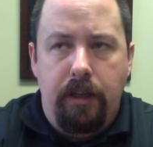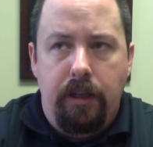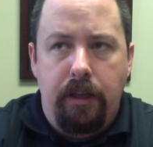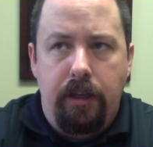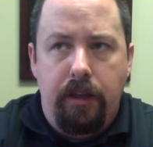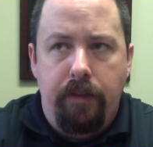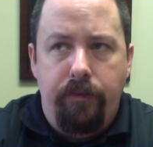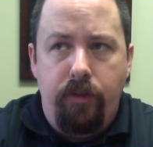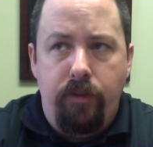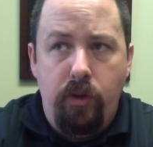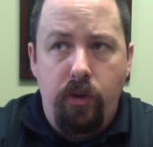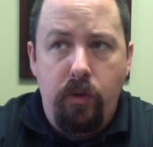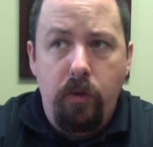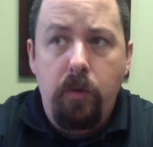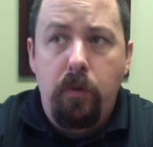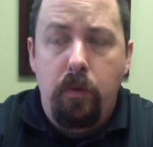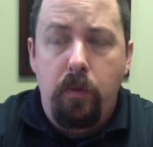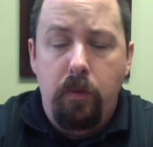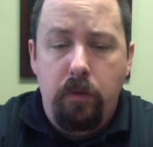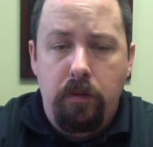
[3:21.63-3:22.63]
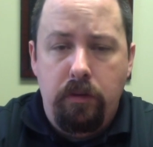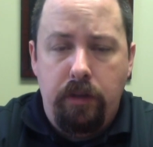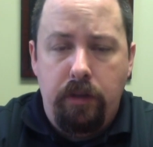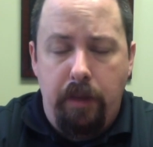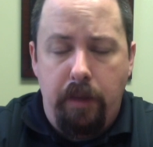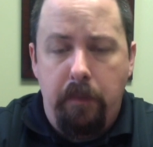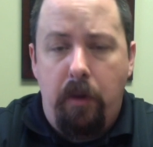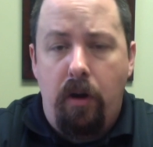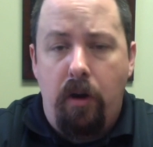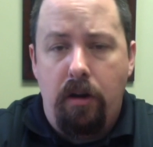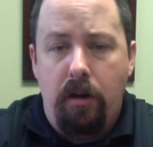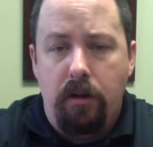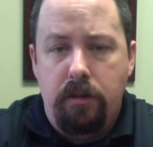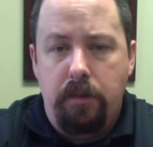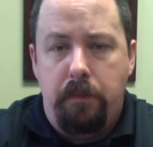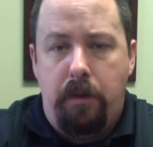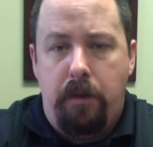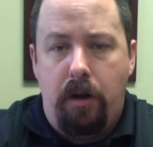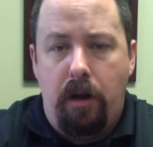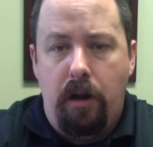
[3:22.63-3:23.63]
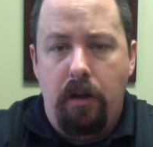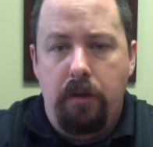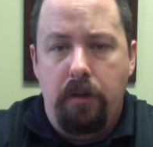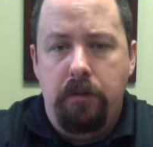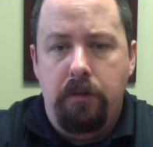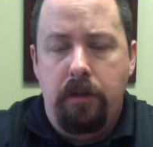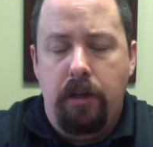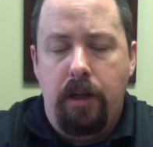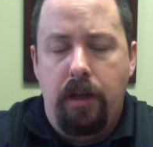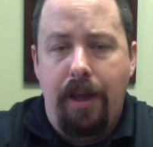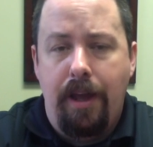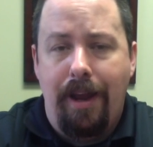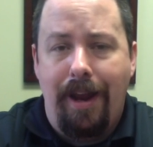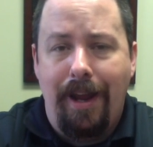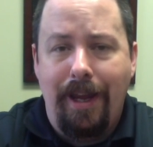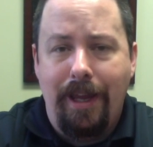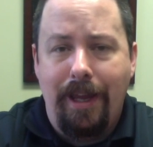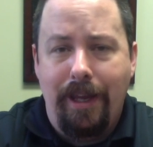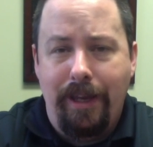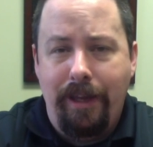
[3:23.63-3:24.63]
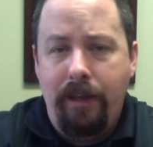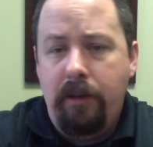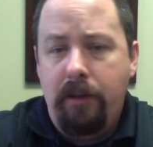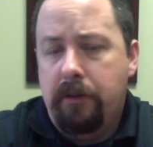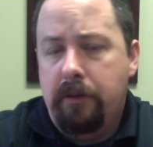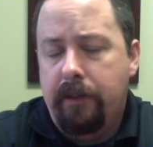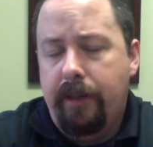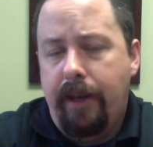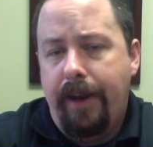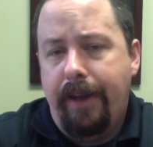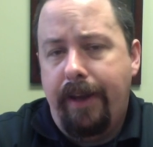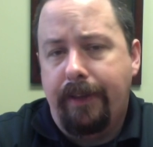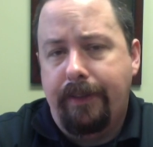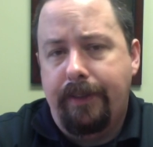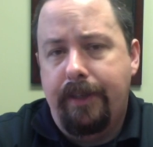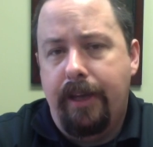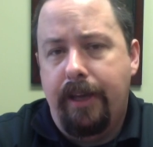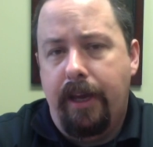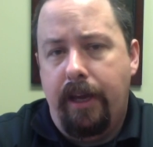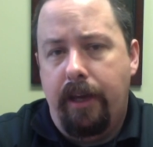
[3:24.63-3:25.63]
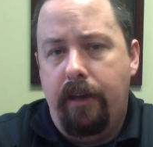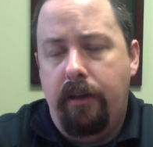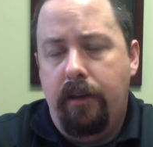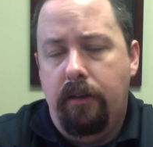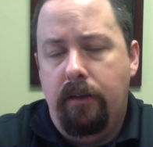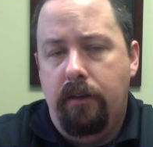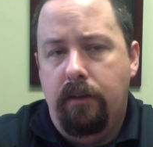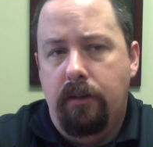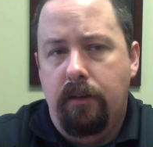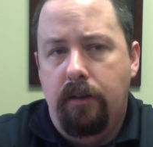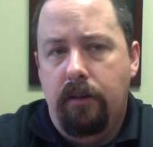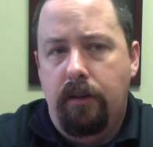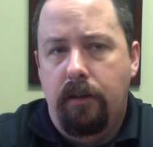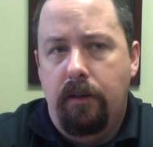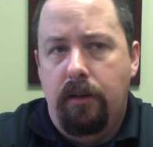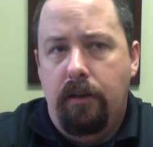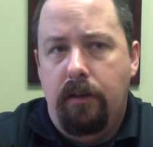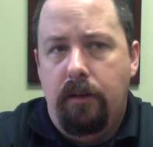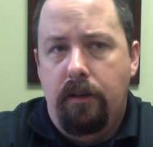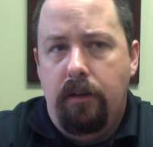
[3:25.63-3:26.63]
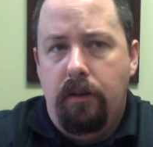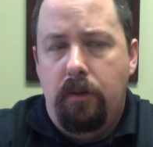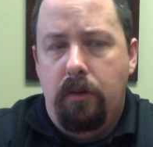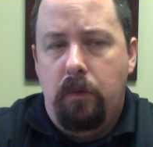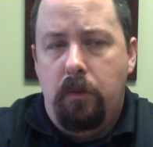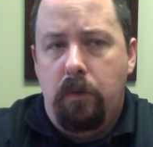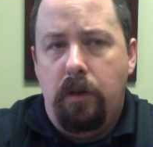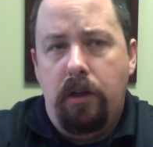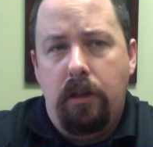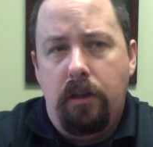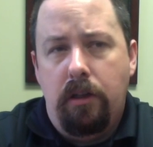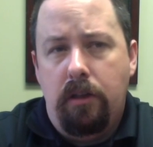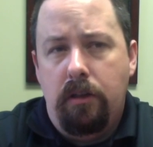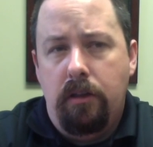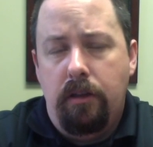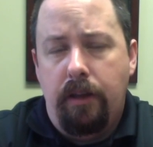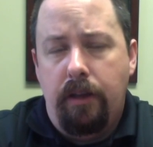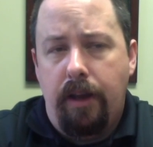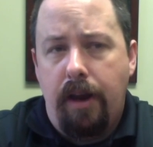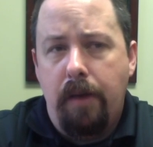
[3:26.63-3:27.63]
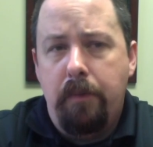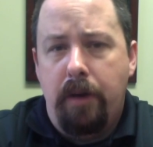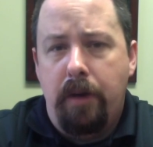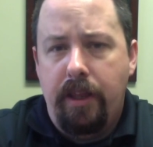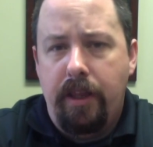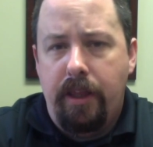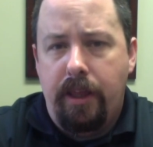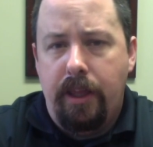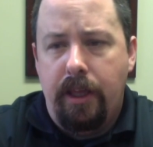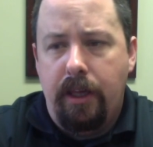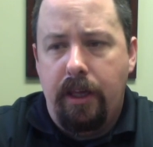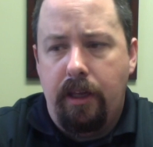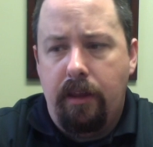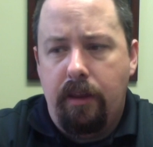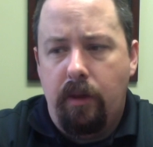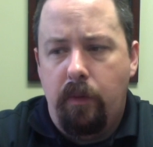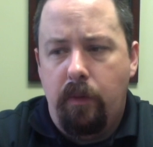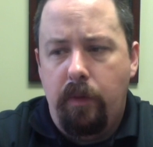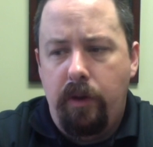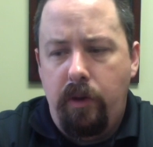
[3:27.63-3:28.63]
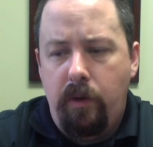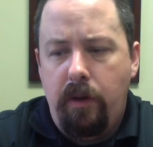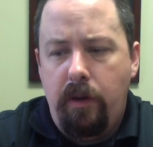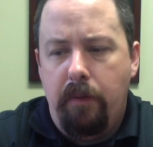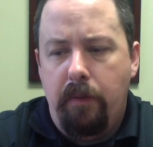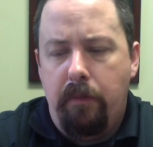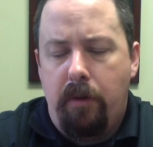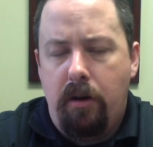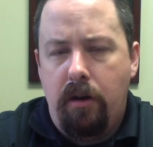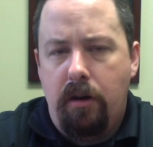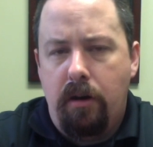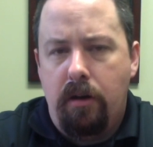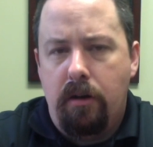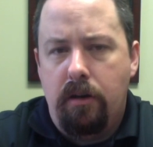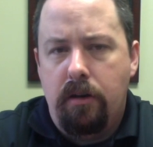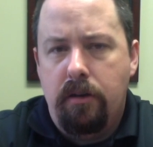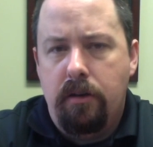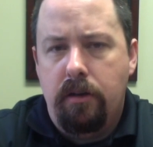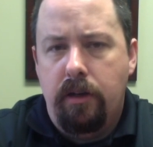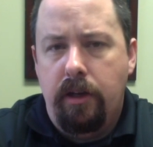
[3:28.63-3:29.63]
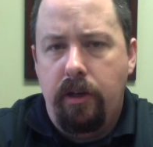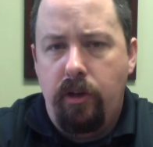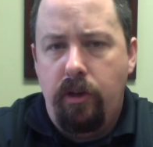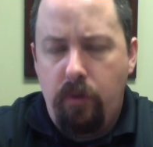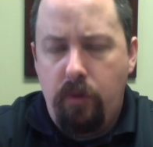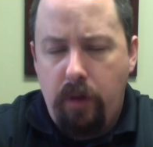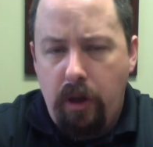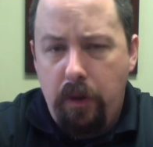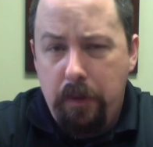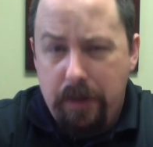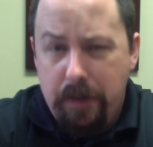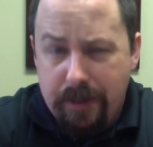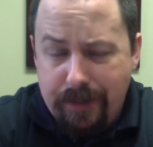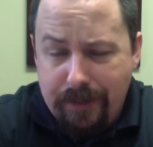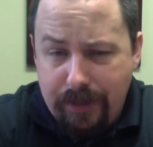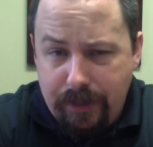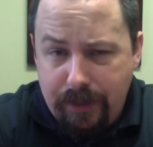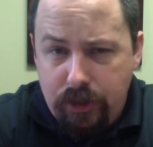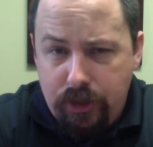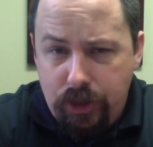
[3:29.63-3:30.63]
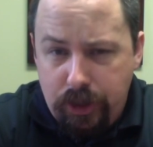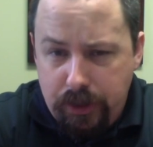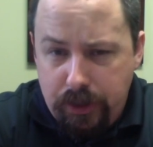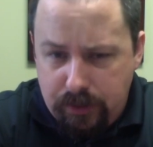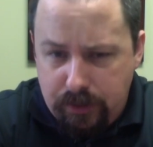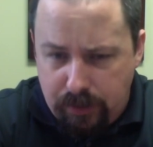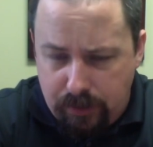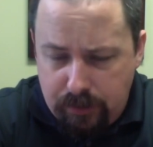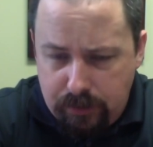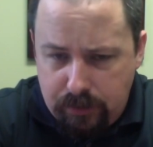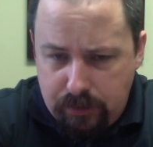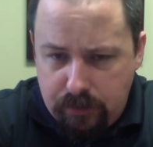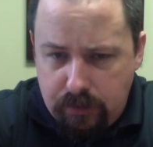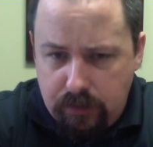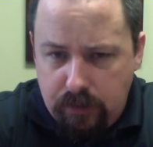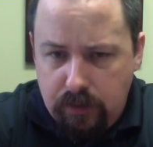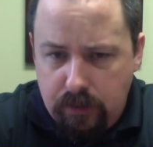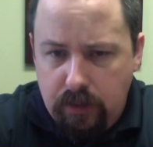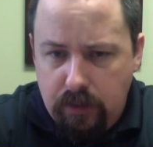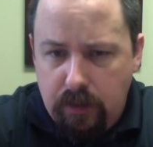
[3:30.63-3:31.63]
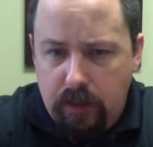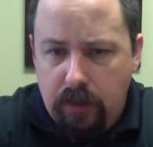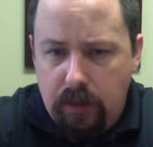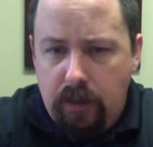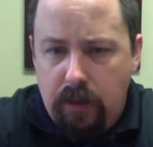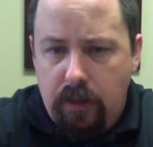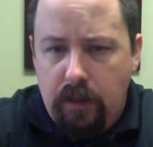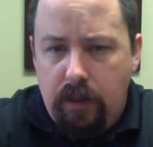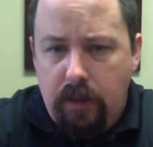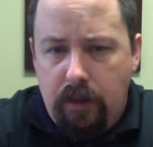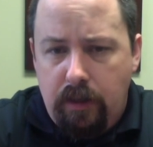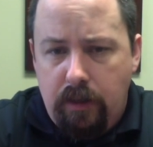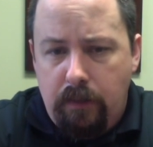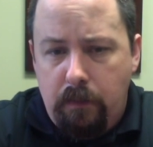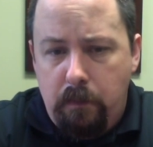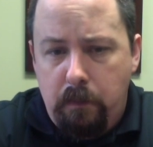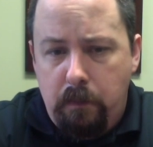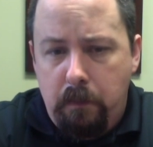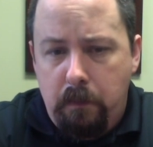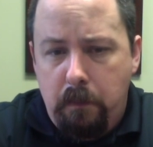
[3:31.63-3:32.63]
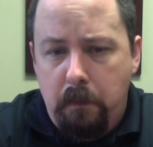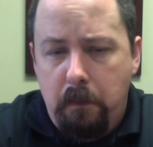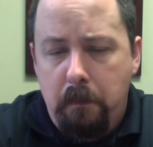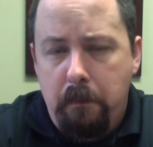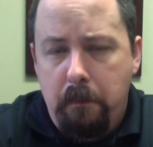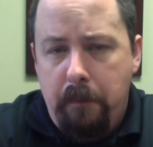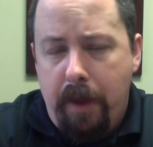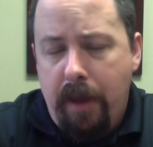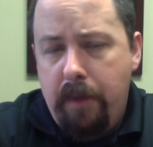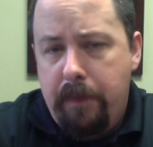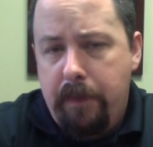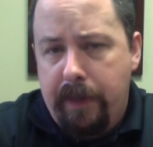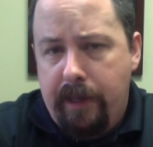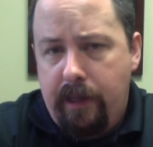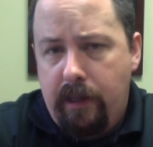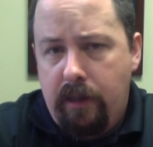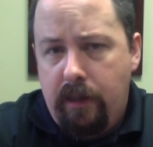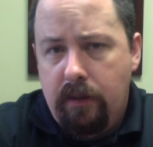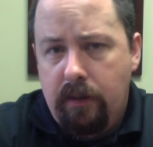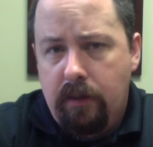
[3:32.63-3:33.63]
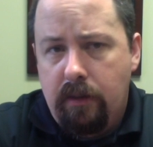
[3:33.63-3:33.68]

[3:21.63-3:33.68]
if you get martyred tomorrow and I get healed the next day, well, then I might think that when you get martyred and you go to see Jesus, maybe